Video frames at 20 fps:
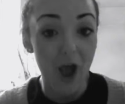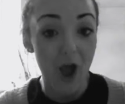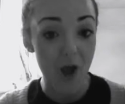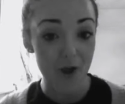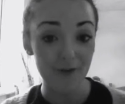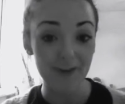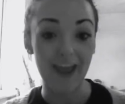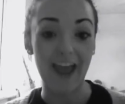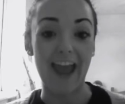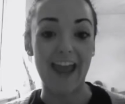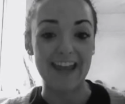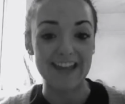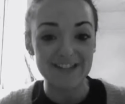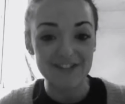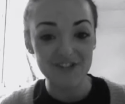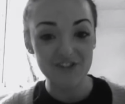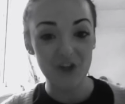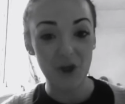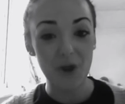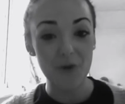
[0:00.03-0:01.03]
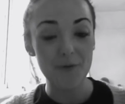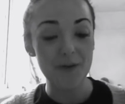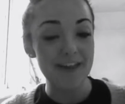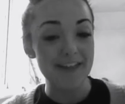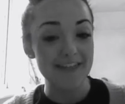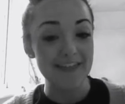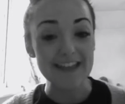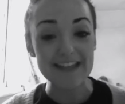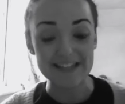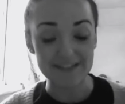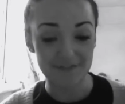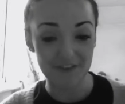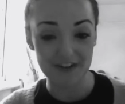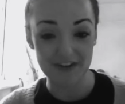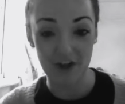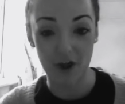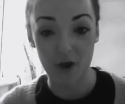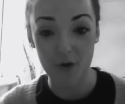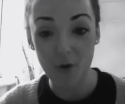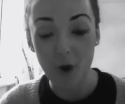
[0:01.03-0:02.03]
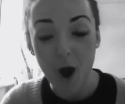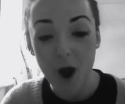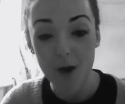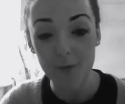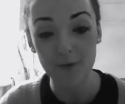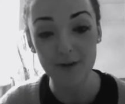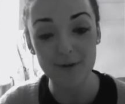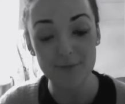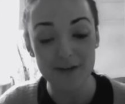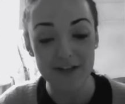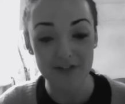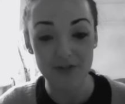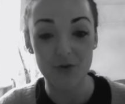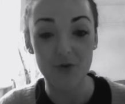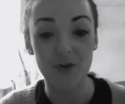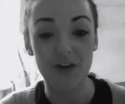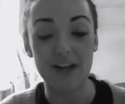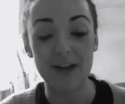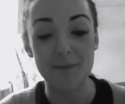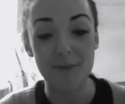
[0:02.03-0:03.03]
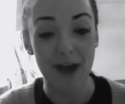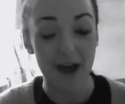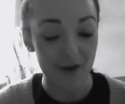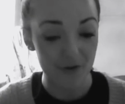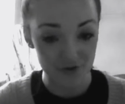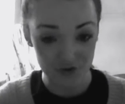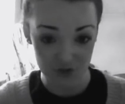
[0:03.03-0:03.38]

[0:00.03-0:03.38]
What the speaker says: Okay, so in this video I'm going to be talking about